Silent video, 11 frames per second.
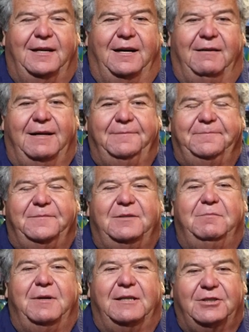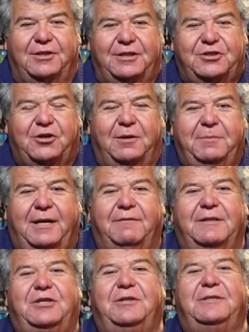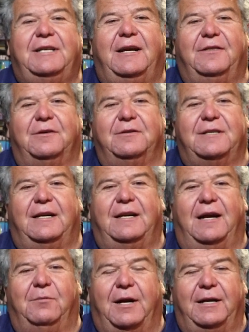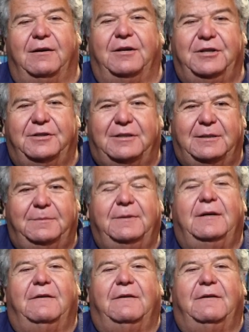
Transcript: All right, make sure you join me every Tuesday and Thursday night right here on YouTube